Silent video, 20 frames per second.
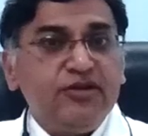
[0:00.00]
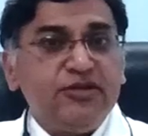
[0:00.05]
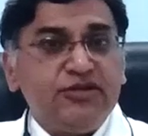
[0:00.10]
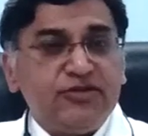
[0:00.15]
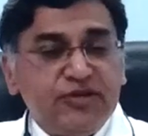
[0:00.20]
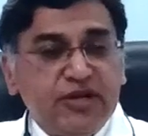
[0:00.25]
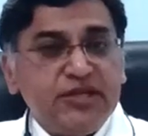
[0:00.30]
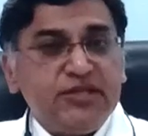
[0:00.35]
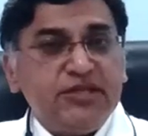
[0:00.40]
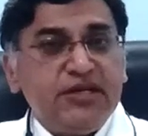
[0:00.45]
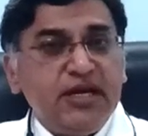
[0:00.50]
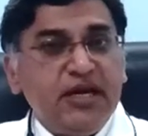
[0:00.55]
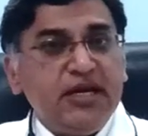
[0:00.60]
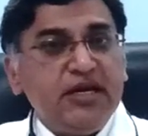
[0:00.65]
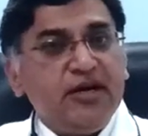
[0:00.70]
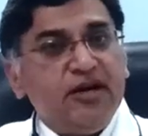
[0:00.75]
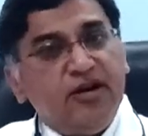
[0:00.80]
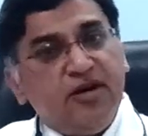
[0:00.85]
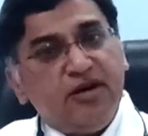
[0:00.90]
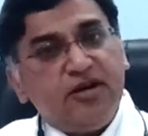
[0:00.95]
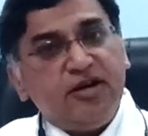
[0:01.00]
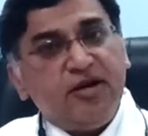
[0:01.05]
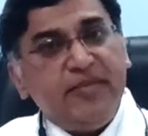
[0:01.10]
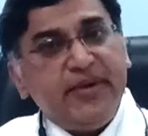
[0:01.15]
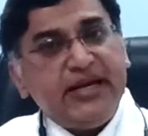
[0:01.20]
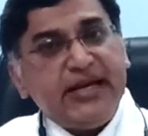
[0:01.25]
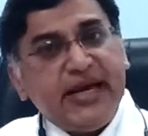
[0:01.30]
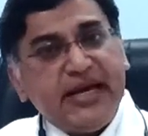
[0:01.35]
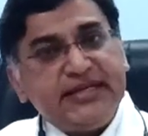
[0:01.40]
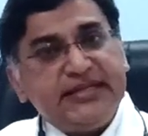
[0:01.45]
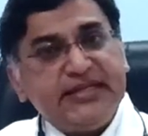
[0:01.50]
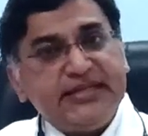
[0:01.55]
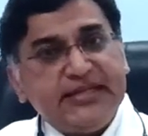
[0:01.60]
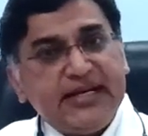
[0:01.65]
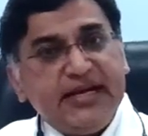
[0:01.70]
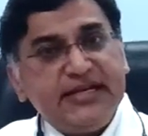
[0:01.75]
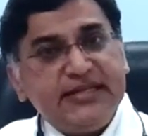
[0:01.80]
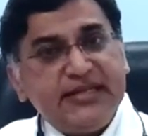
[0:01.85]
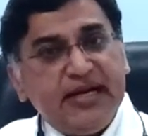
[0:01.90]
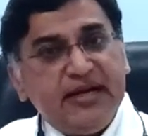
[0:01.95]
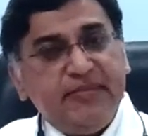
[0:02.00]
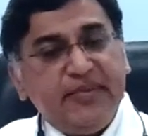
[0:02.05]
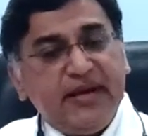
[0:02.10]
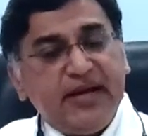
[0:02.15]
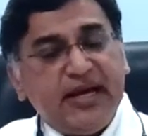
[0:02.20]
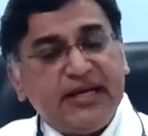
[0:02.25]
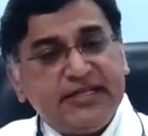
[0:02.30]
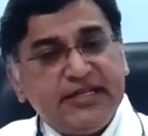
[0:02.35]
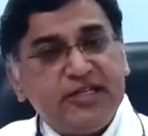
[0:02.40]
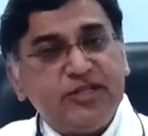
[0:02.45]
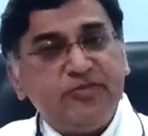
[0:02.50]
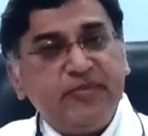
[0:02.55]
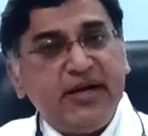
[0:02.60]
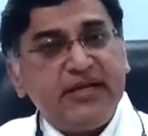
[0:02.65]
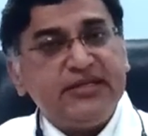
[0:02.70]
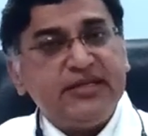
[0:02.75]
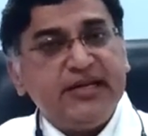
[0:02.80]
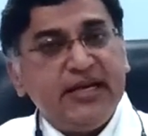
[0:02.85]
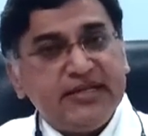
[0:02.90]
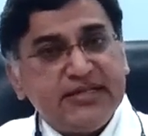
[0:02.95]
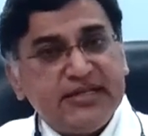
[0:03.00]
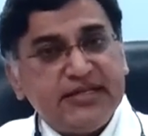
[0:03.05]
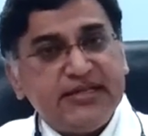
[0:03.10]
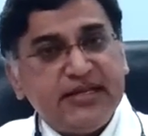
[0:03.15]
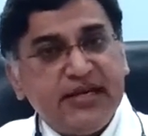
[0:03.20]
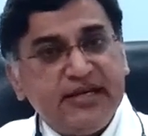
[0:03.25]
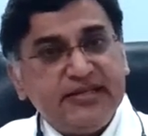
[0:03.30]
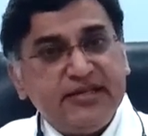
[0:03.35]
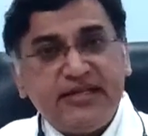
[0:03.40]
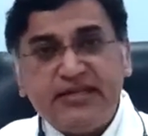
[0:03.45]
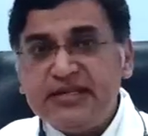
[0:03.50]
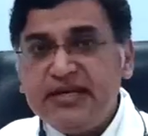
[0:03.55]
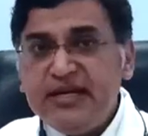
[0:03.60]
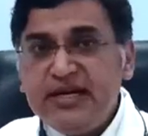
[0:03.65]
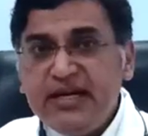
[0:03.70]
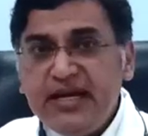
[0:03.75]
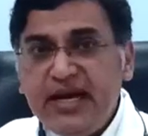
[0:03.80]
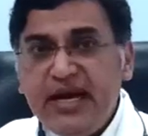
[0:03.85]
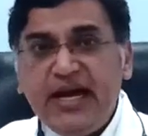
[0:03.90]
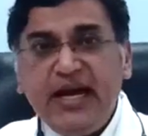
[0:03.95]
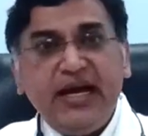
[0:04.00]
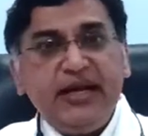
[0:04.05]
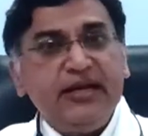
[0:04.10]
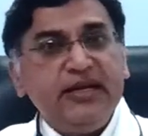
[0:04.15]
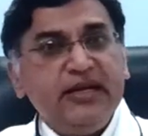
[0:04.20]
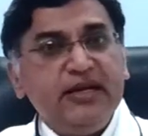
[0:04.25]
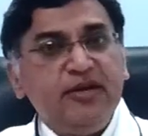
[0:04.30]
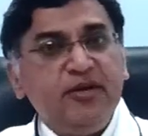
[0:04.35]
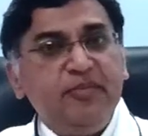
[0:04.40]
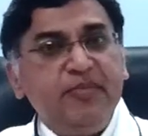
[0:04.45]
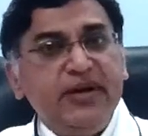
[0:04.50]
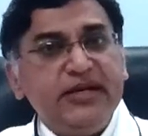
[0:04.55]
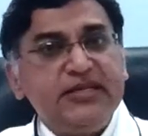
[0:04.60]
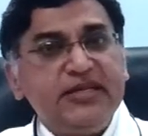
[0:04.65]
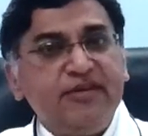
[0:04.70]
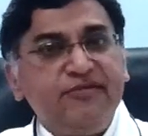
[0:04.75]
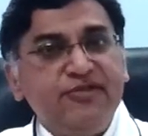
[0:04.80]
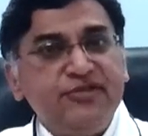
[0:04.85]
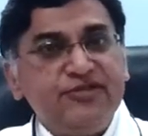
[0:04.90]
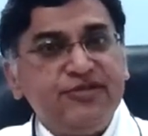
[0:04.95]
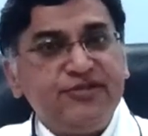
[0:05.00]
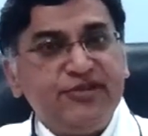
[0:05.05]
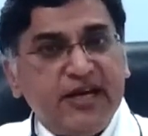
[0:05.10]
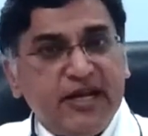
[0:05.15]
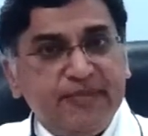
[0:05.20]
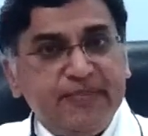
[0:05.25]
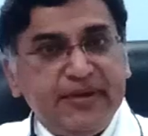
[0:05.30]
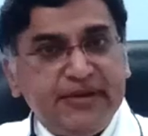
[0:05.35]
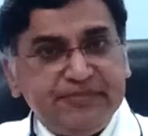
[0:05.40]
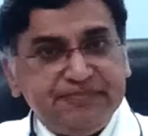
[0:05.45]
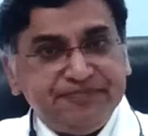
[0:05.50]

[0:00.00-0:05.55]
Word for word: stretching, ergonomic exercises, assessments and exercises, and basic physiotherapy.